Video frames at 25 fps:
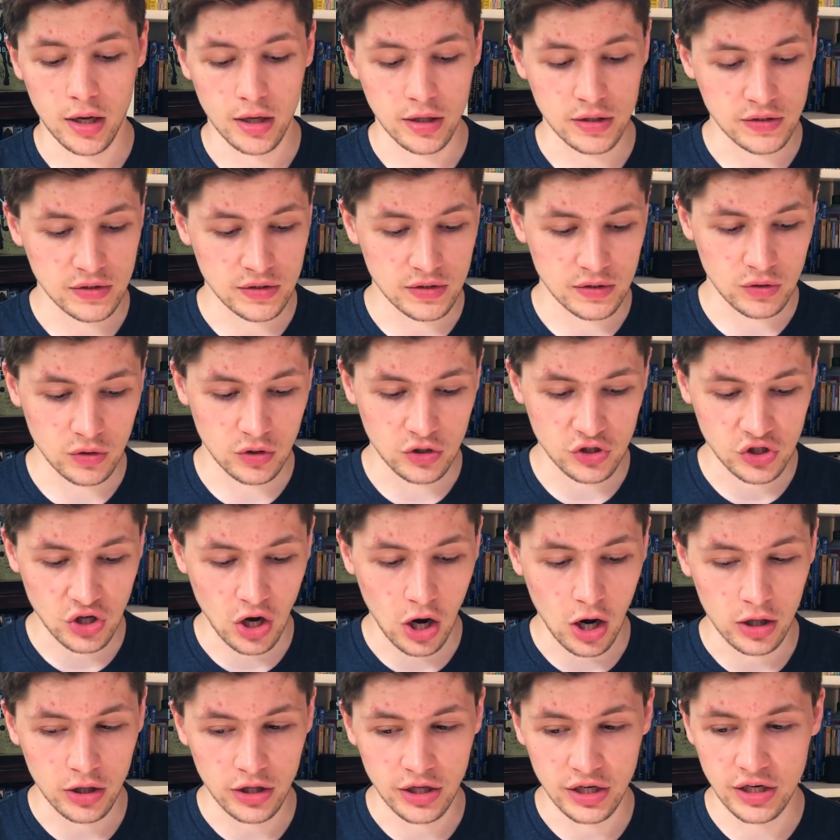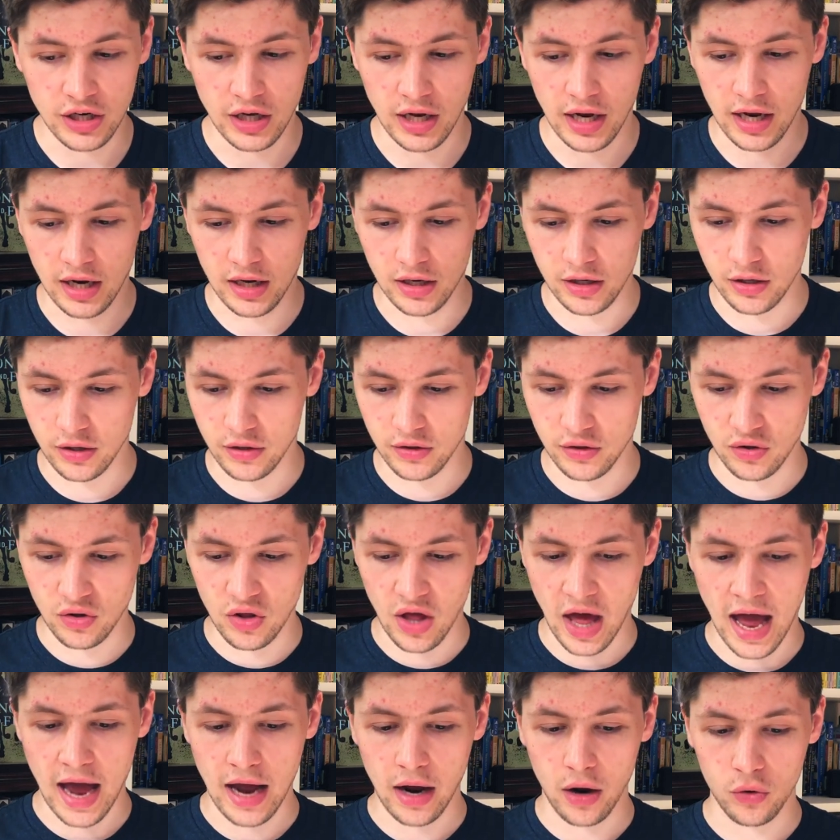Scotland and
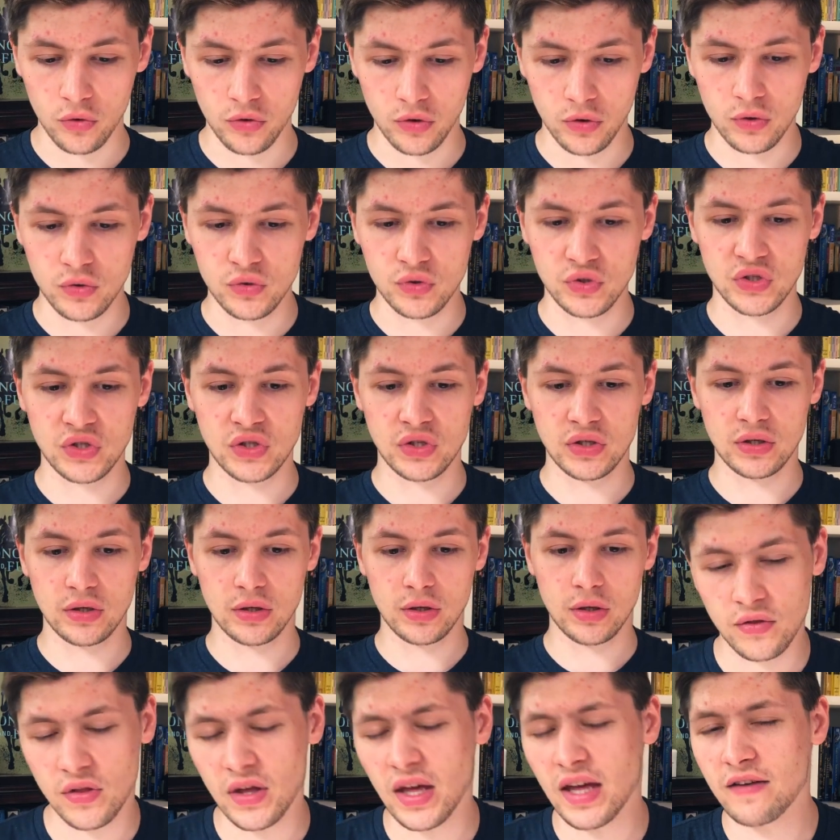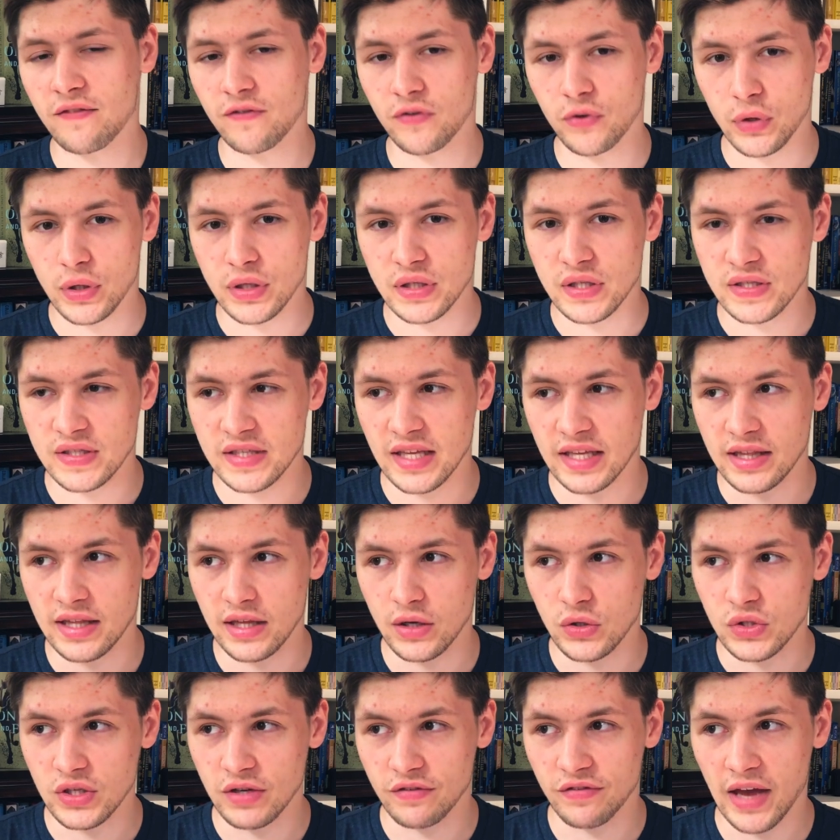how the influences that
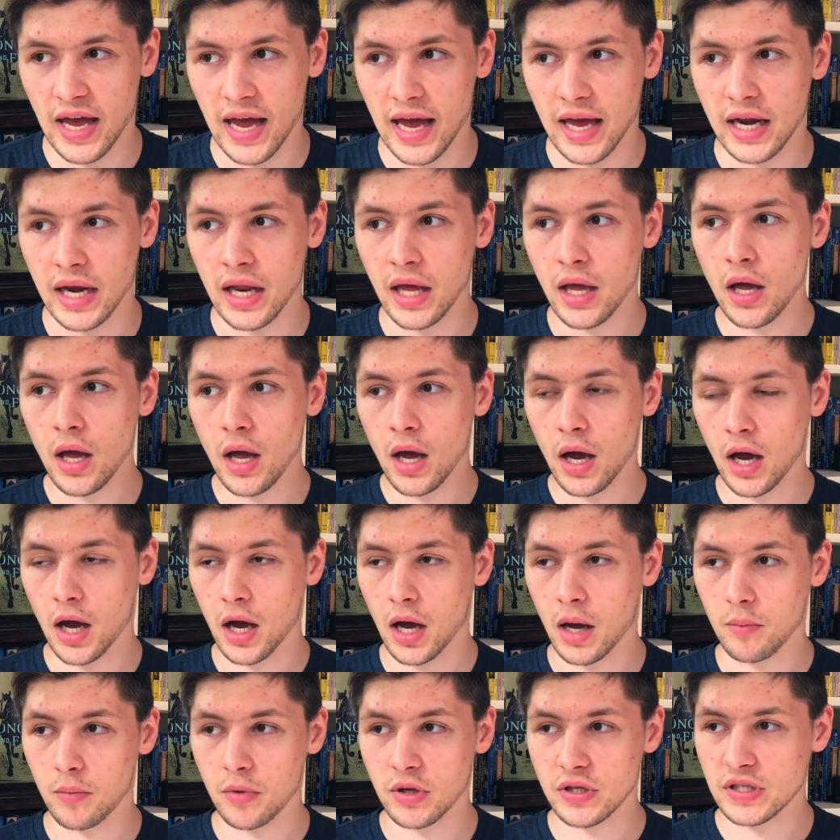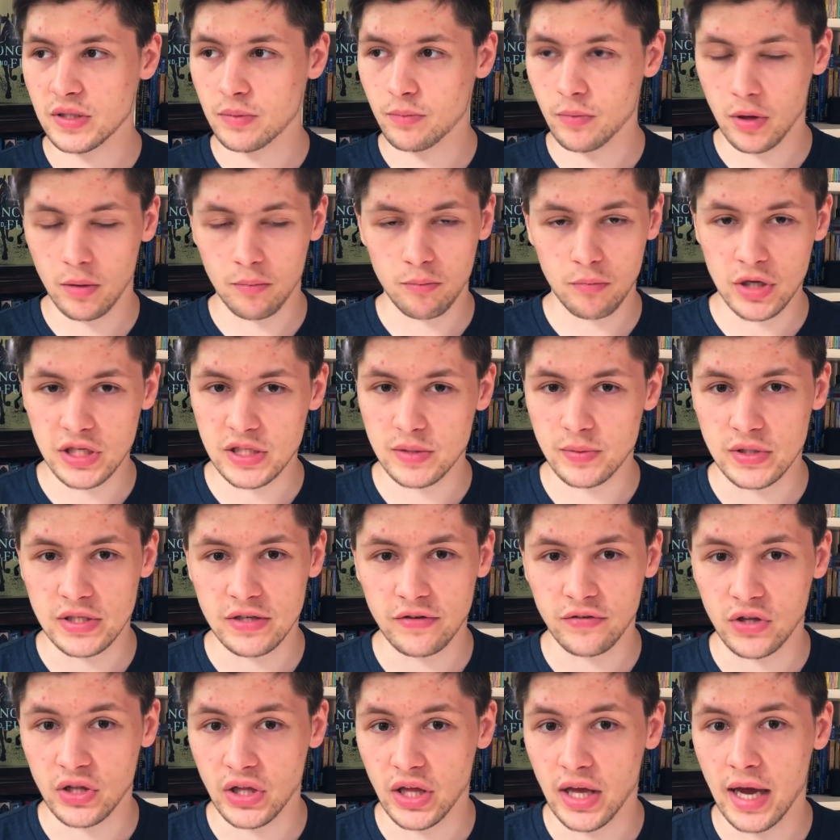those have had. Me
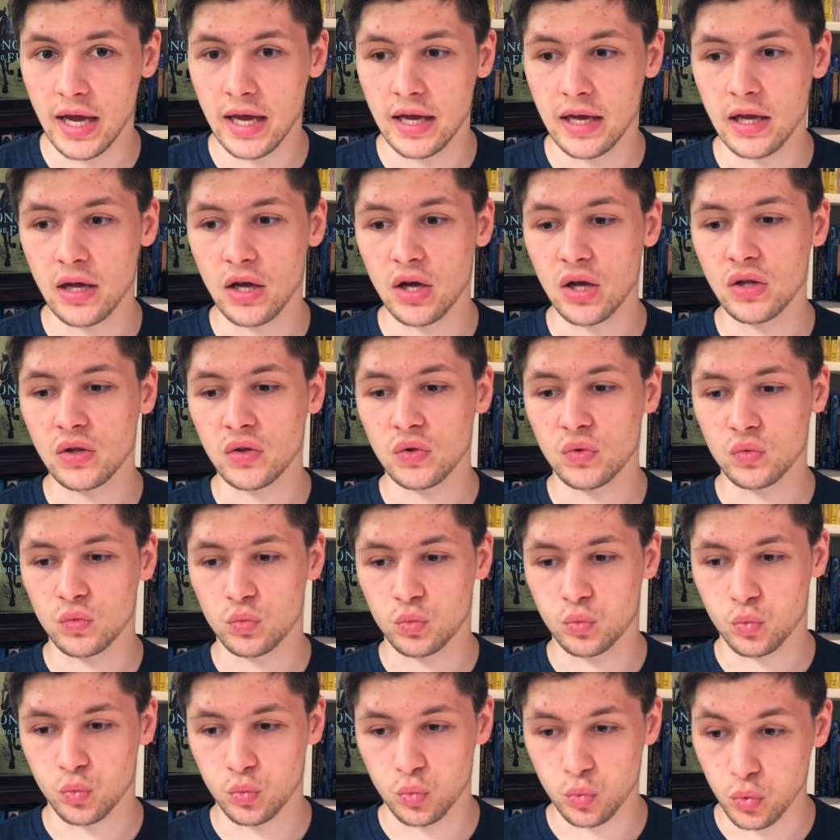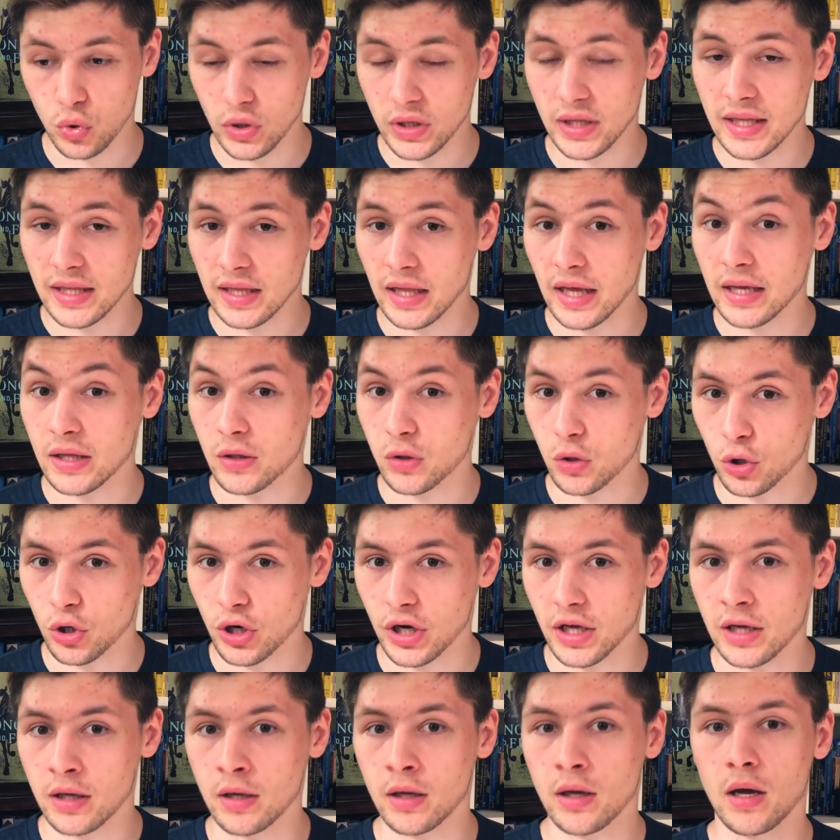specifically, I really like
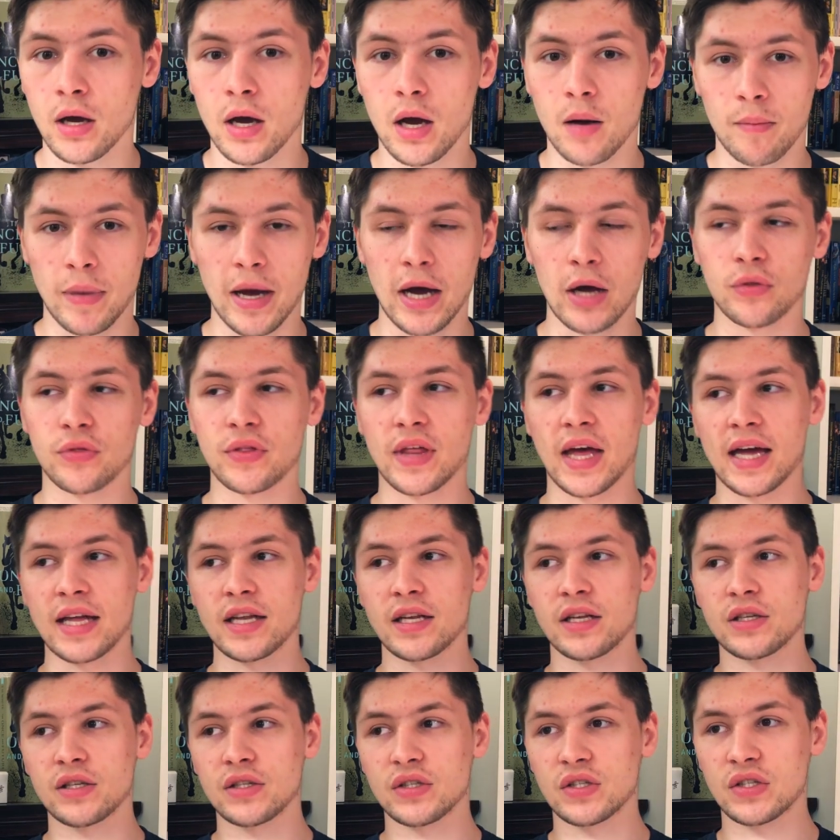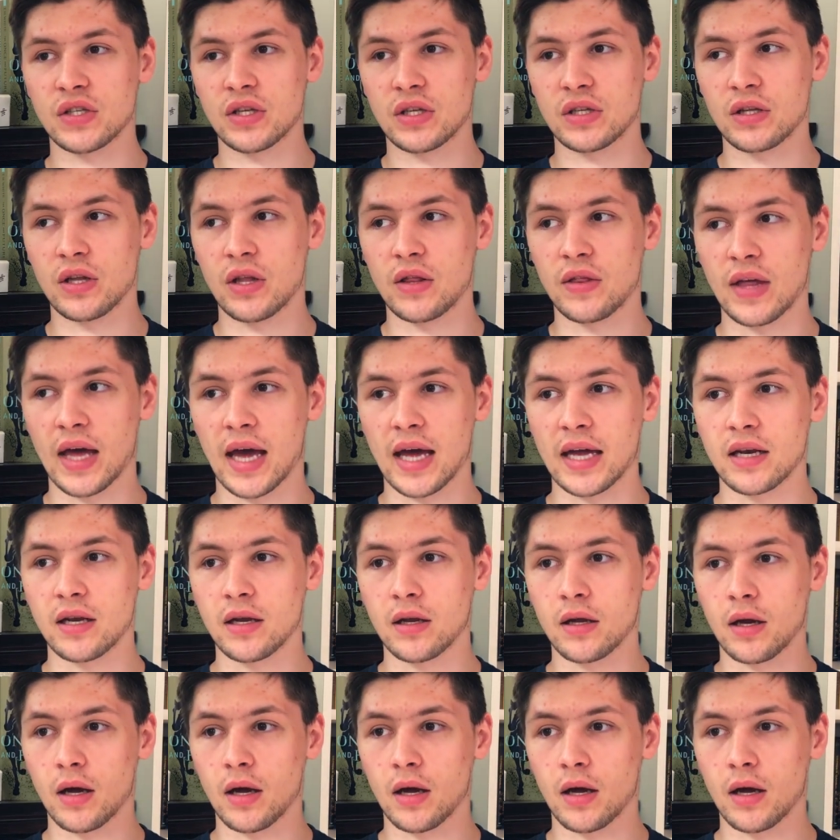learning about that